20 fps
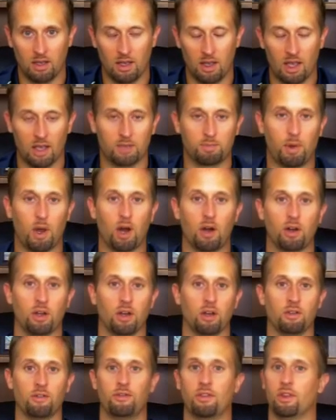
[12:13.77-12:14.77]
As part
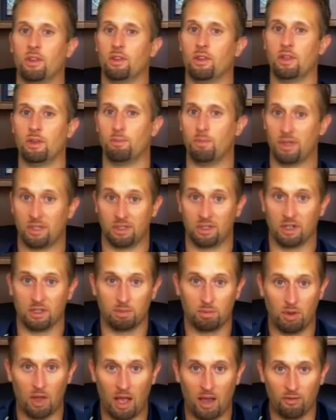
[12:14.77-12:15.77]
of the busyness
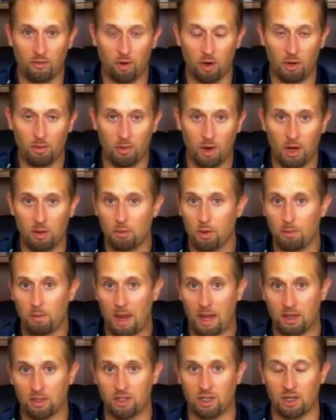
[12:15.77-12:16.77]
platform, right, we're
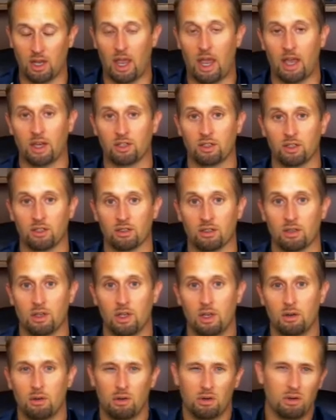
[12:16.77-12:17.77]
managing actions.
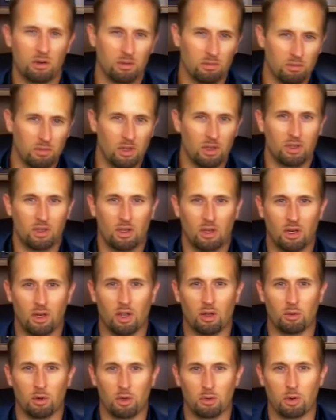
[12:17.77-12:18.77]
We're, in
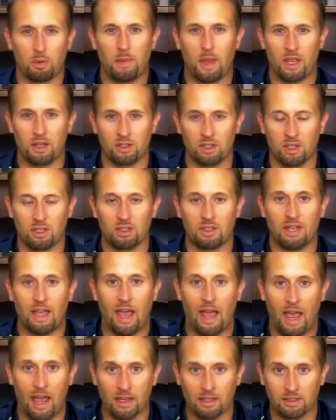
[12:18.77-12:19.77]
other words, we're managing
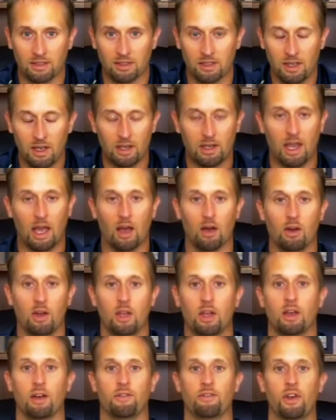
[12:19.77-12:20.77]
tasks. Now,
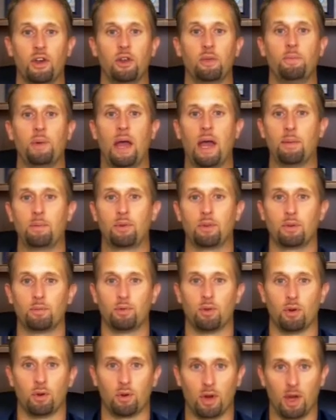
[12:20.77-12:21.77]
a very popular
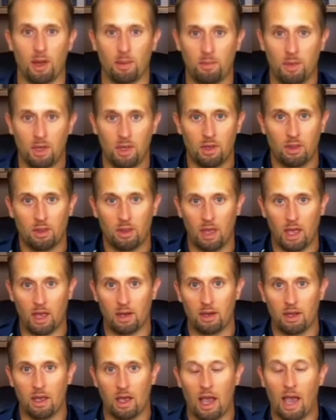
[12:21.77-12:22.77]
program
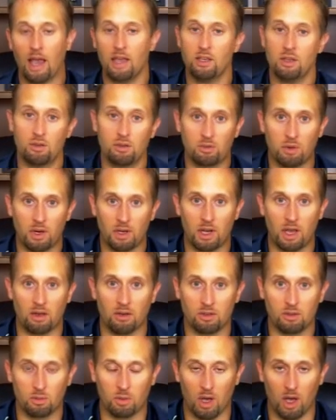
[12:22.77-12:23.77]
that I use right now
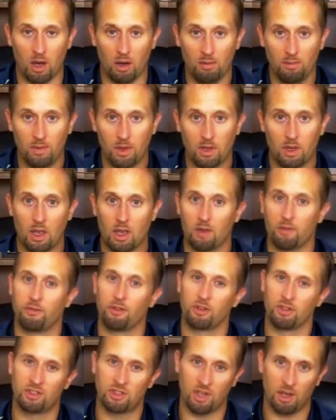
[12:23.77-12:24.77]
as well, eh, for
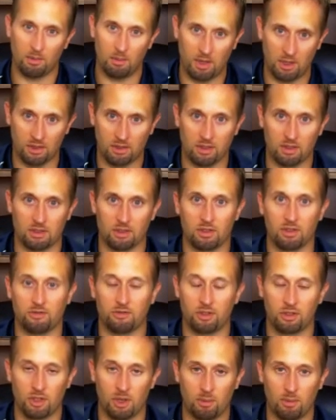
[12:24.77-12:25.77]
some instances,
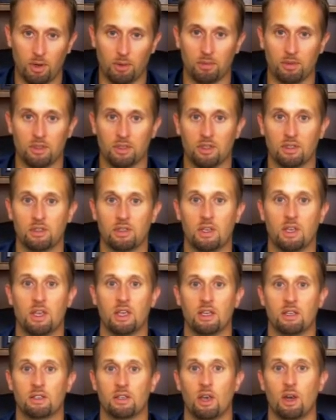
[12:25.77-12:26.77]
for some purposes,
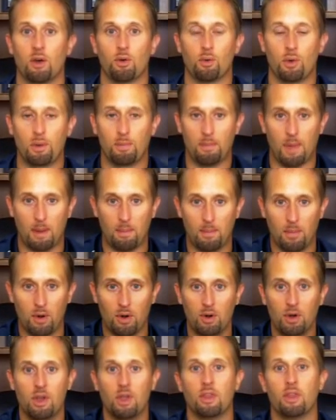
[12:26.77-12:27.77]
is
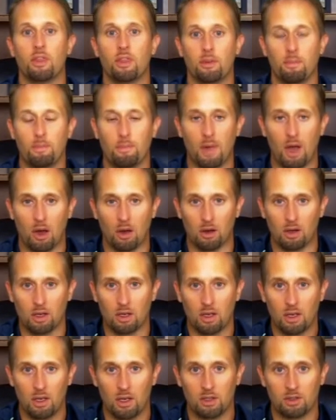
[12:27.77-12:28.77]
Remember the Milk.
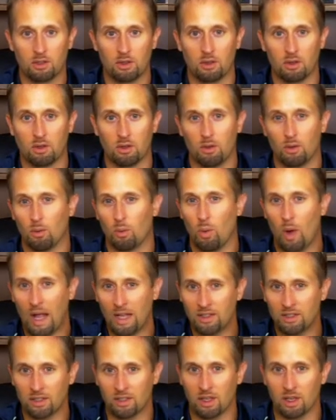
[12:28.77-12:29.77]
So
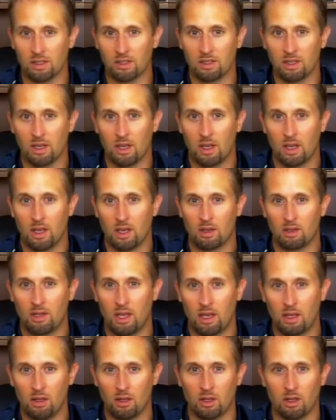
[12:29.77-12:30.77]
watch this and
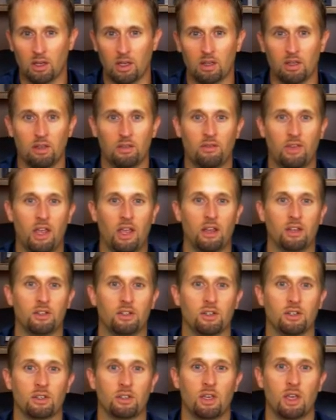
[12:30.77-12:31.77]
take a look at the
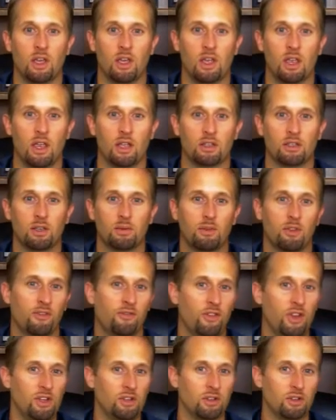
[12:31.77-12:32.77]
advantages and some of the
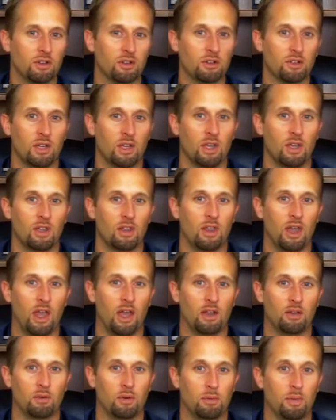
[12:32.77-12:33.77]
features
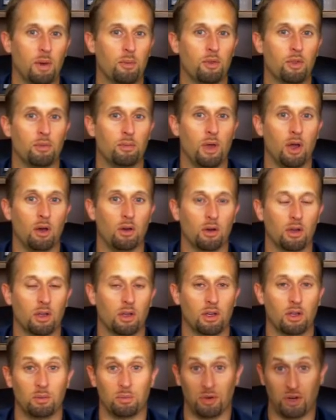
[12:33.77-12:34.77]
that Remember the Milk
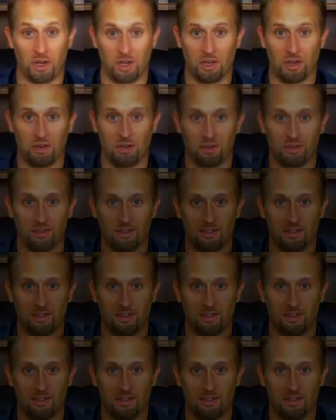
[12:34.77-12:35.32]
can bring you.